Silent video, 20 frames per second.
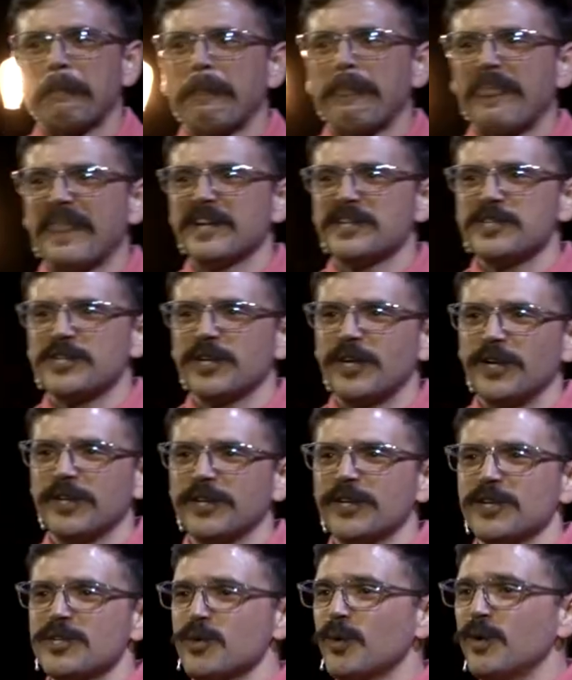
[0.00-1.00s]
and it's called
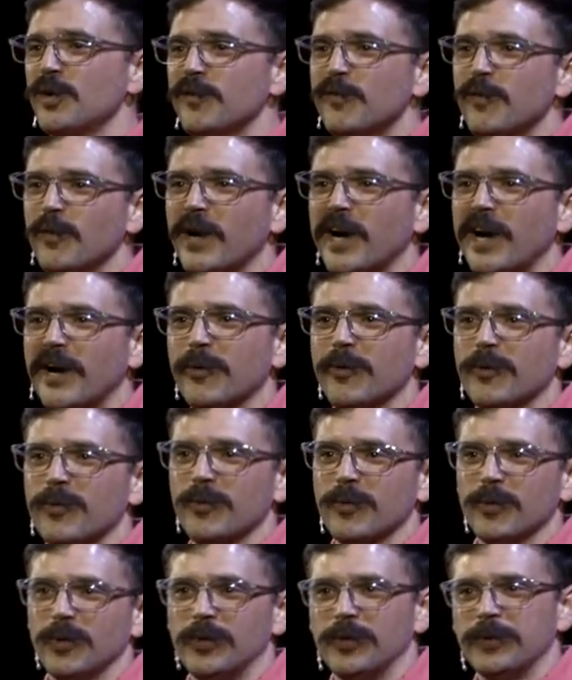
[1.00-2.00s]
the 24 hour
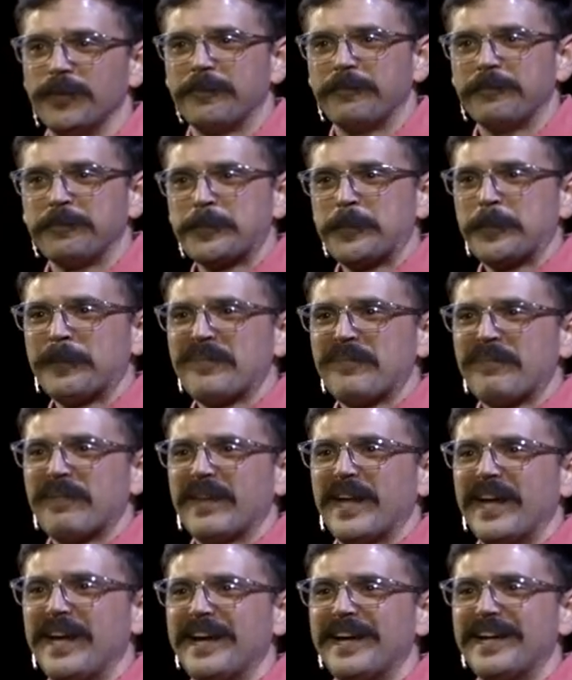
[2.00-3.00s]
rule.
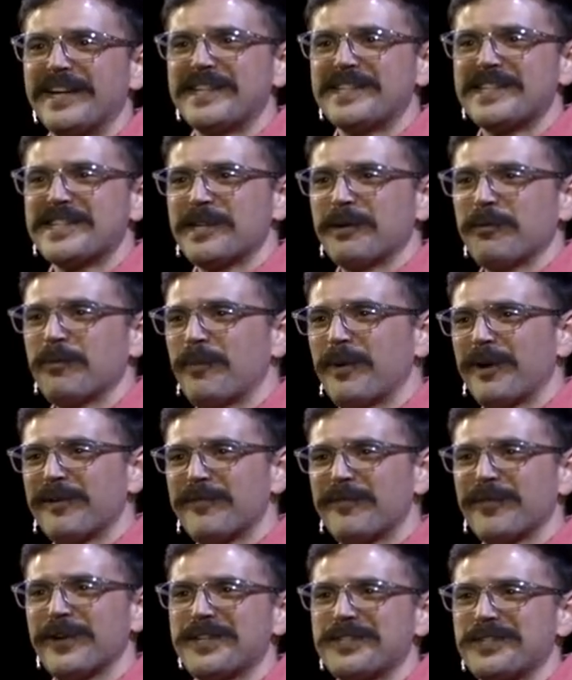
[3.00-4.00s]
And some of my
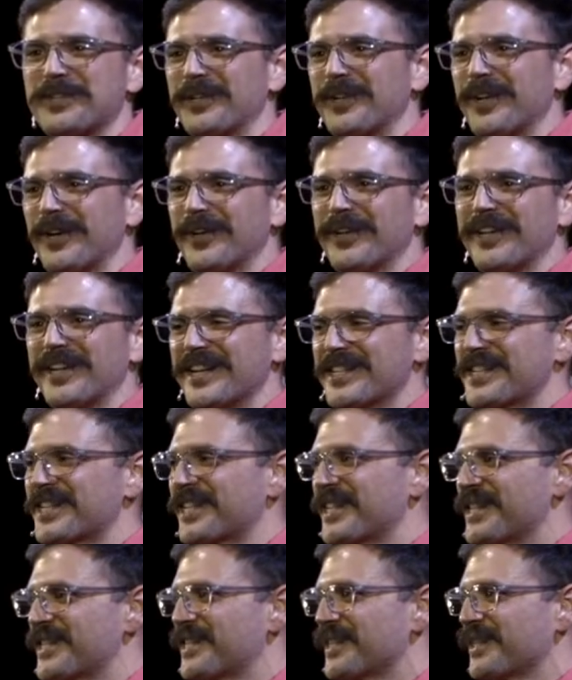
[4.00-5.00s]
friends will know this
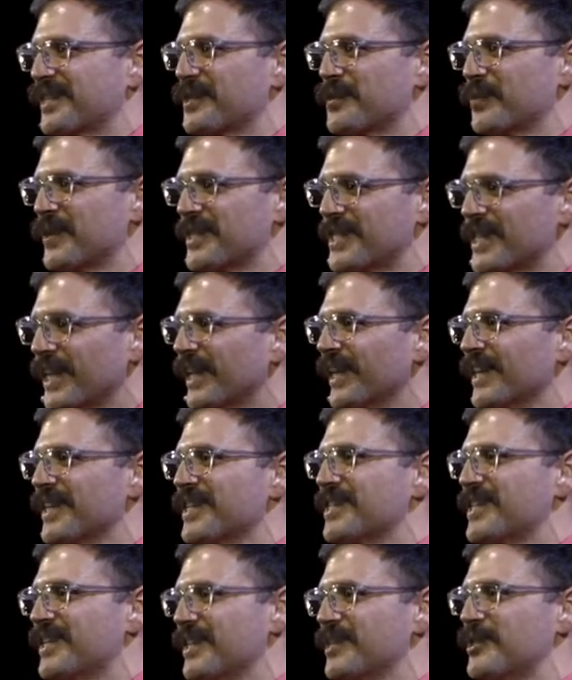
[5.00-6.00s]
because we say
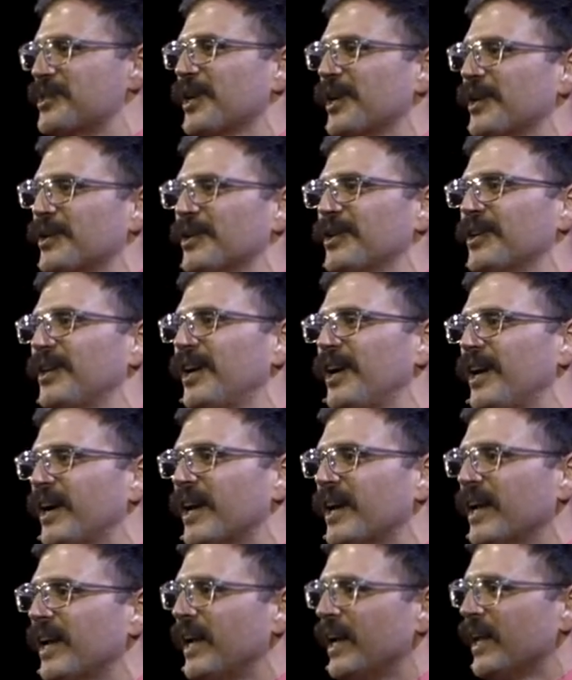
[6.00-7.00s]
this to each other a
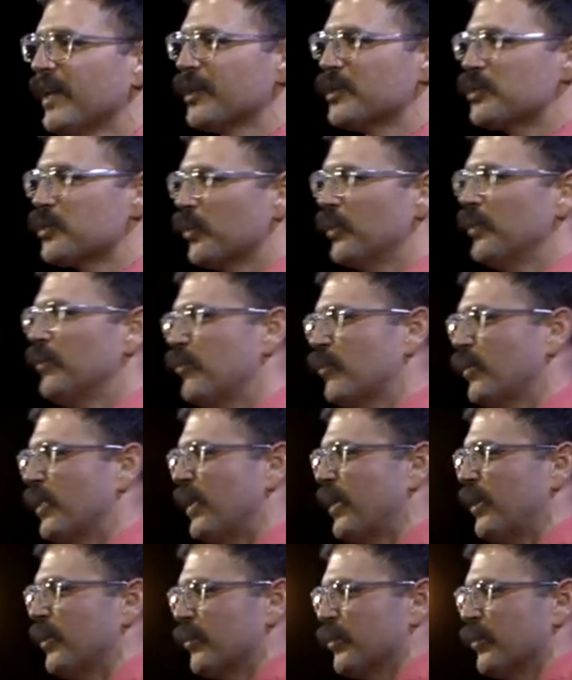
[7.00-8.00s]
lot. The 24
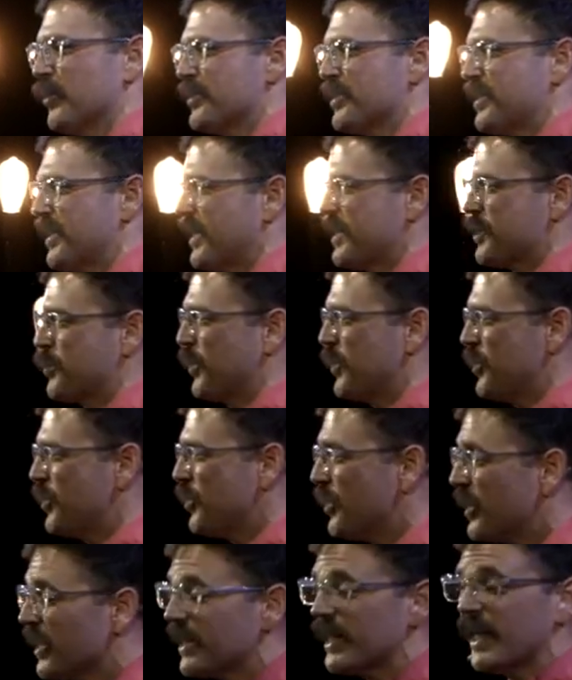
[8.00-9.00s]
hour rule says when you
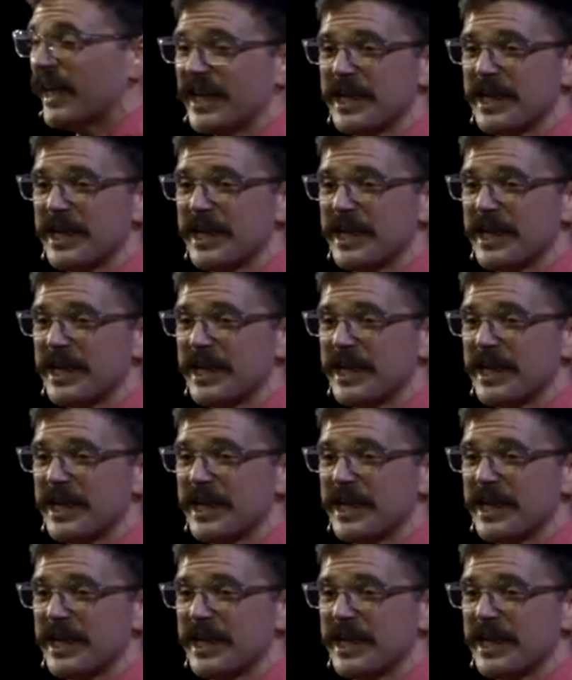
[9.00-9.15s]
get that